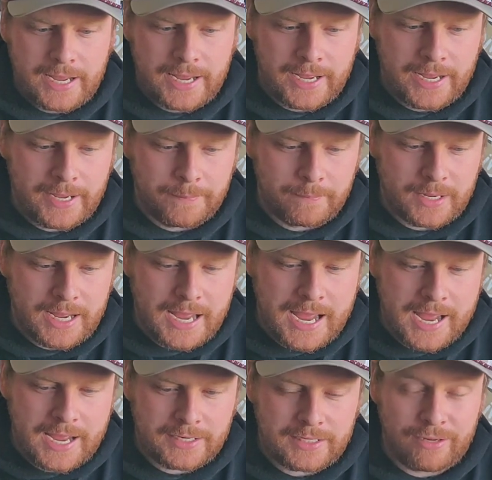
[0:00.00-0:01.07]

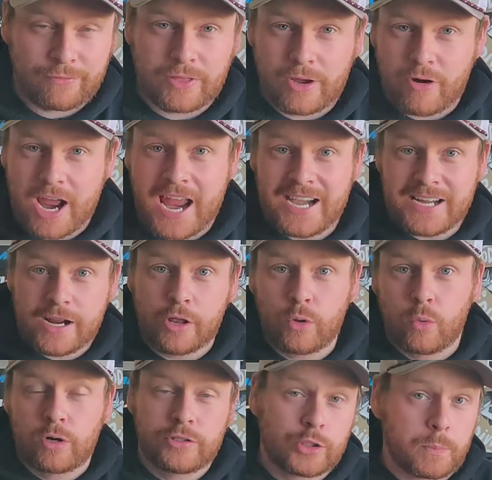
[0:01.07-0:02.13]
And if there are any other
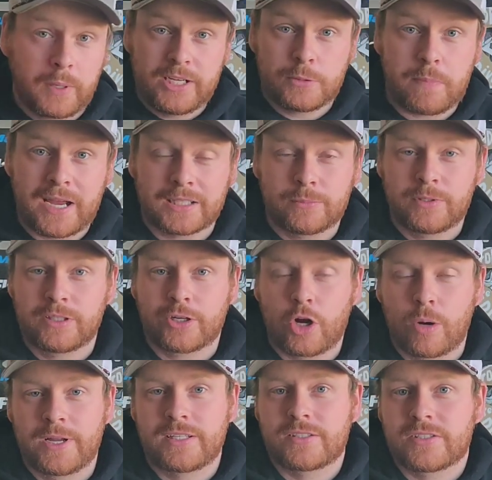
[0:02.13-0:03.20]
ones, please bang them in the
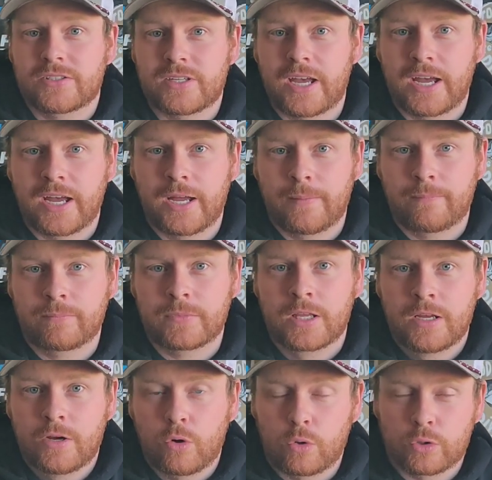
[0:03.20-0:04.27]
comments,
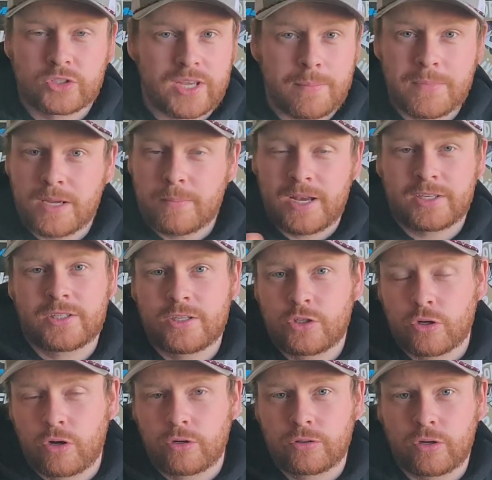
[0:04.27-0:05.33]
or send me a message
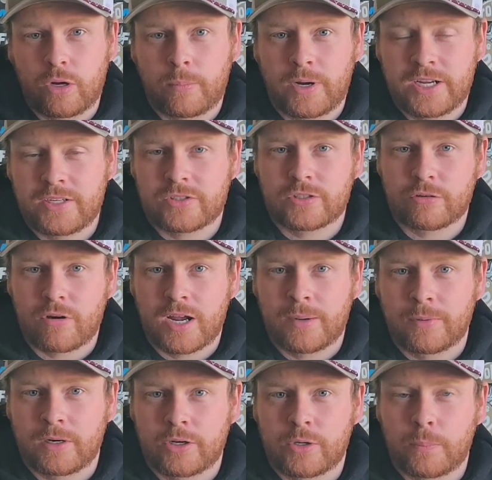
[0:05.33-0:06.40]
on my
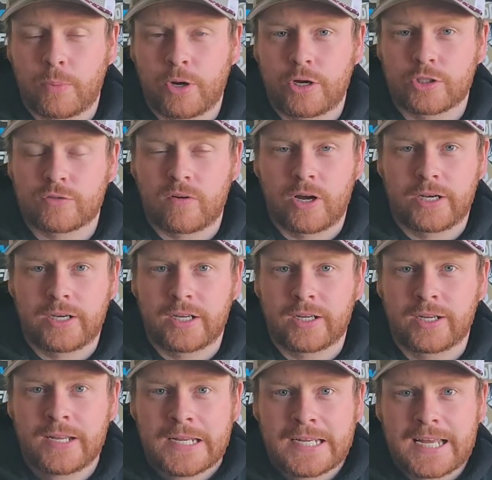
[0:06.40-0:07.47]
Instagram at London Perch
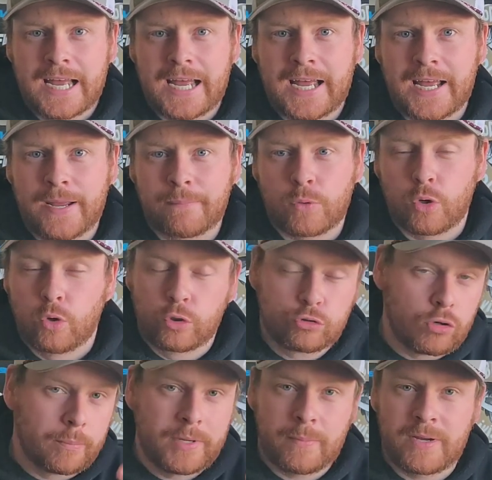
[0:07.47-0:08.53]
Finder, or
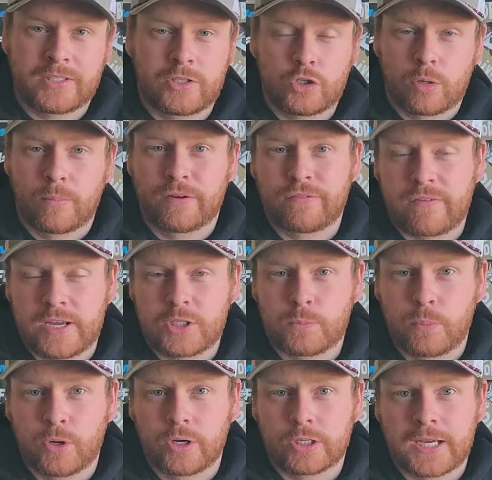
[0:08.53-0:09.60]
drop me a message on my
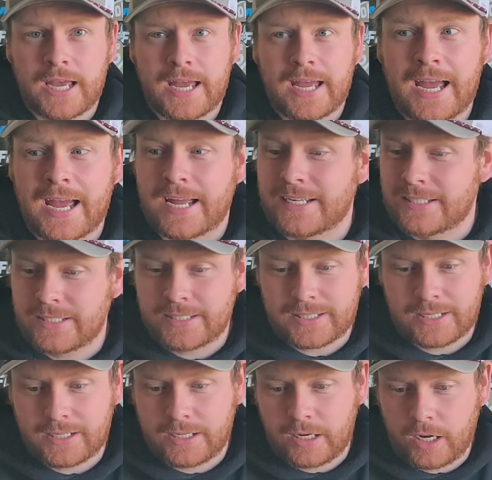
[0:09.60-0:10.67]
Facebook, and
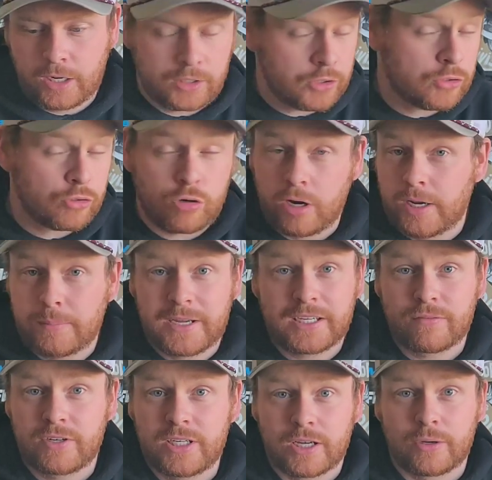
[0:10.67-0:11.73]
I'll try and
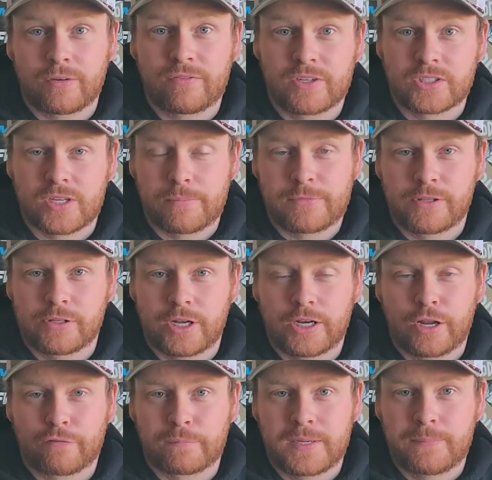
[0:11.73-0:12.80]
make a video. If it's something that
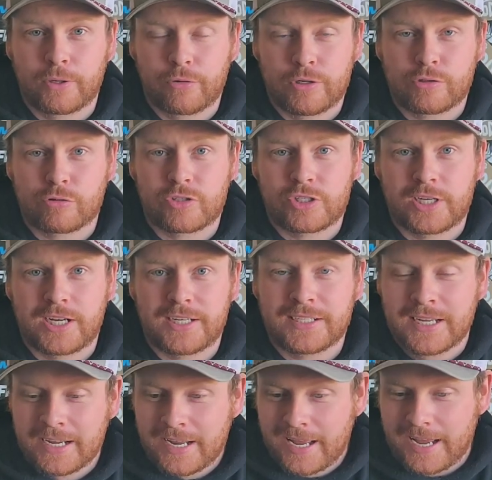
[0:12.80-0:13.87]
enough people are interested
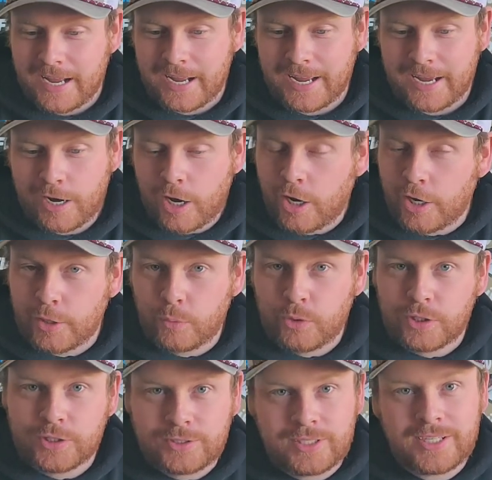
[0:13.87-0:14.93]
in, I
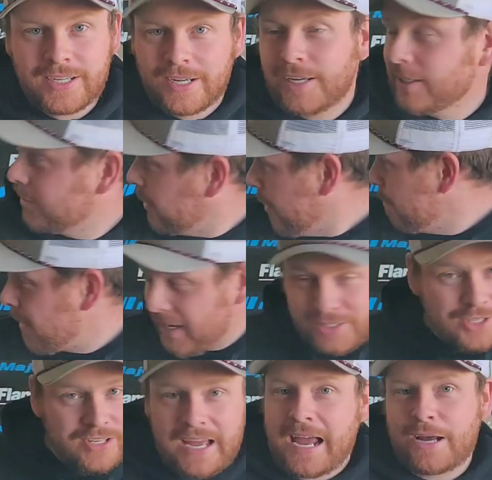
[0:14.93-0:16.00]
will come back
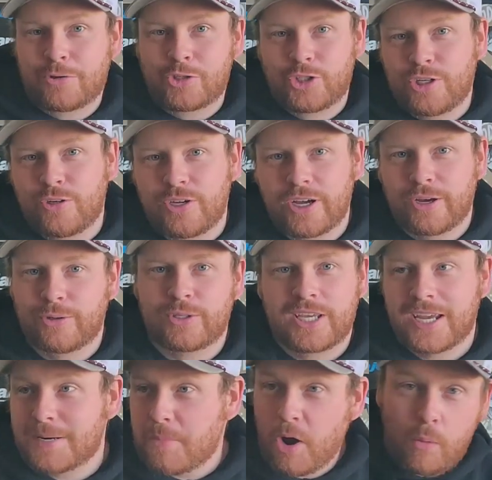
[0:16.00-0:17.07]
to the house studio,
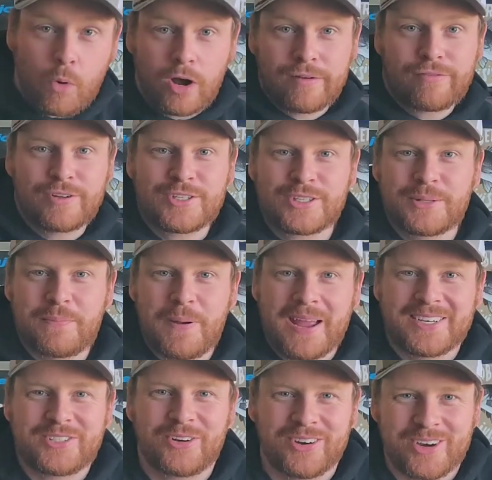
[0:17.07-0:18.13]
kick my wife into the
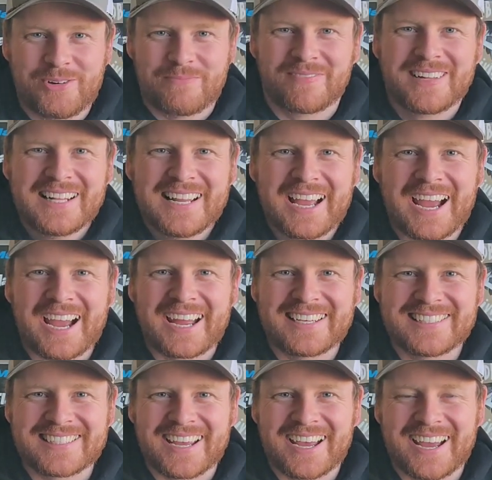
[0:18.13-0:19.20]
bedroom,
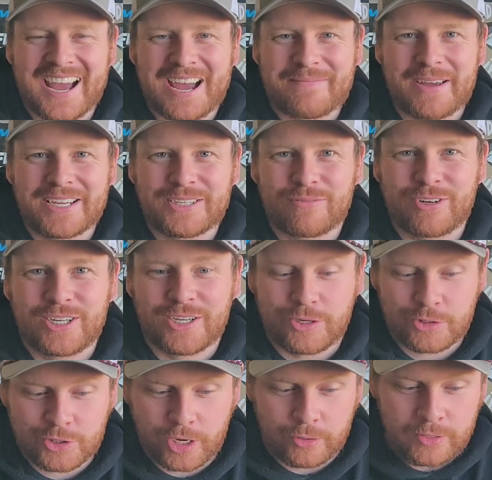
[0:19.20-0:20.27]
and make a video.
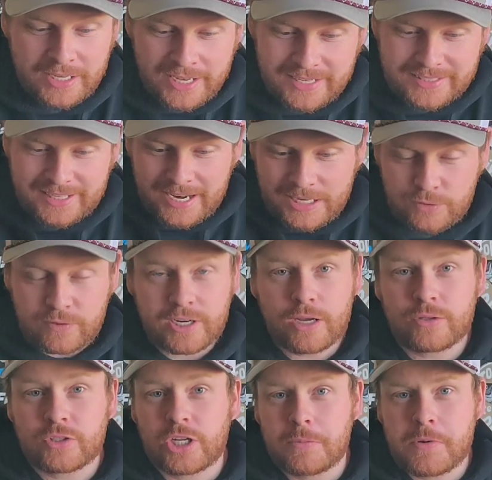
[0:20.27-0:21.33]
So today's
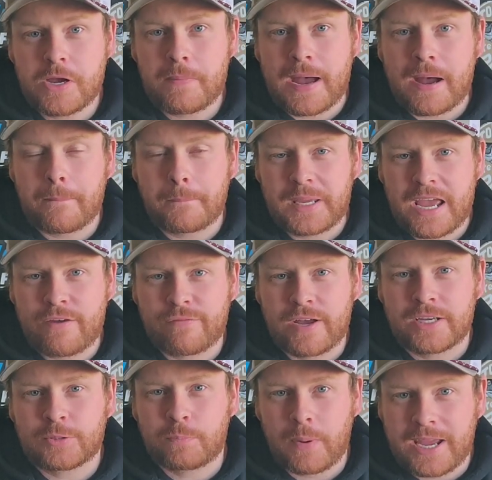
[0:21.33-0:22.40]
video is going to be about
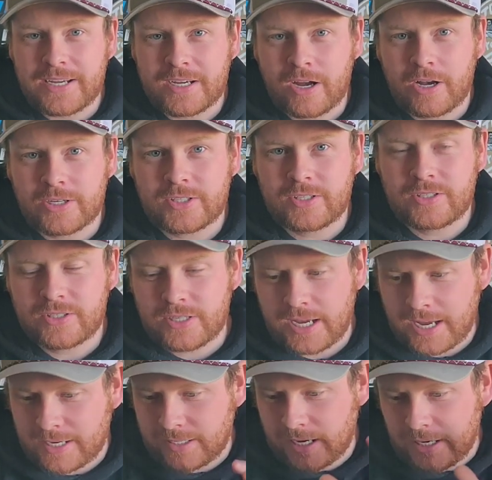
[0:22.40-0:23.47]
BFS bait casters
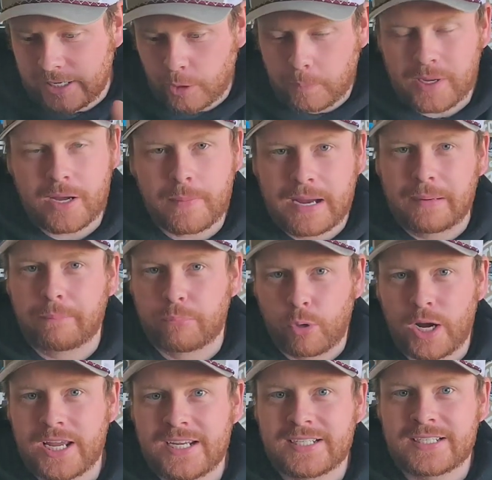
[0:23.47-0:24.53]
and a little bit about
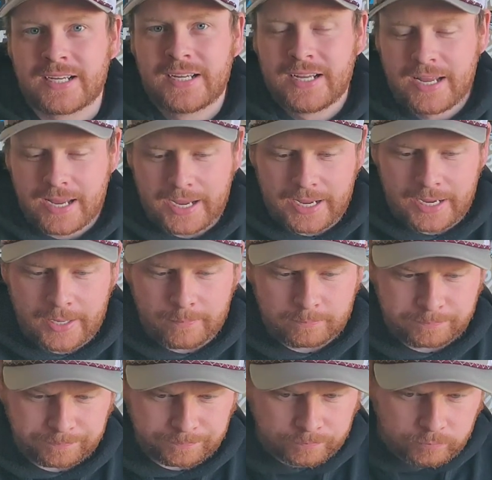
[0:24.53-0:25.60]
braid,
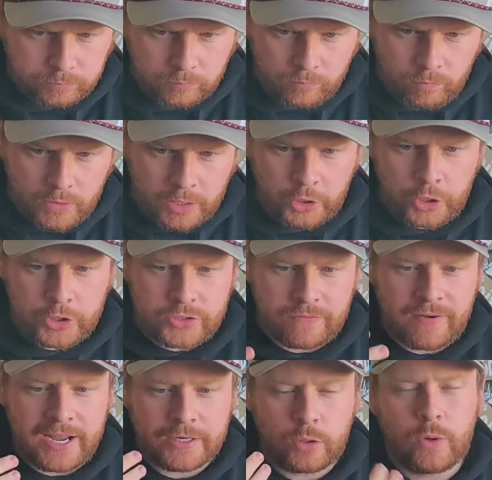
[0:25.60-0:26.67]
because
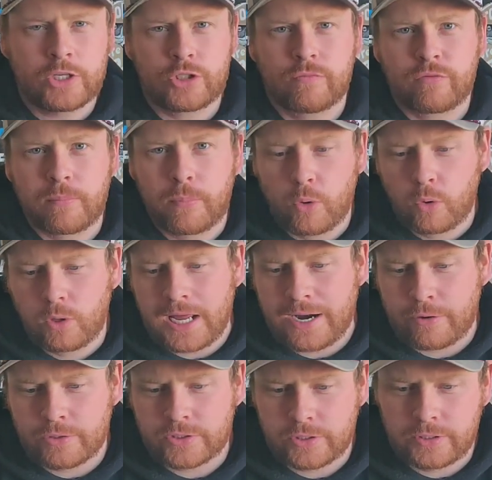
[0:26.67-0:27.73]
I've had a question from Paul
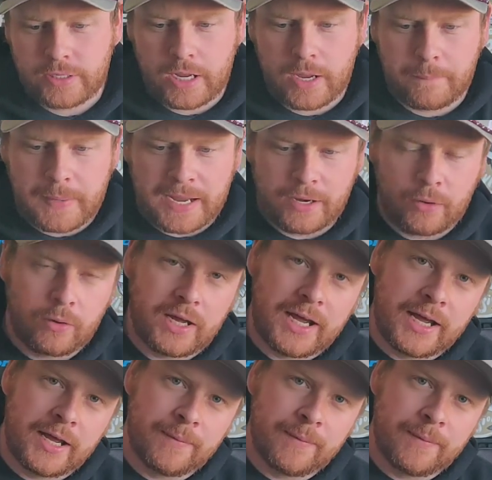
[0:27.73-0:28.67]
Harrison about,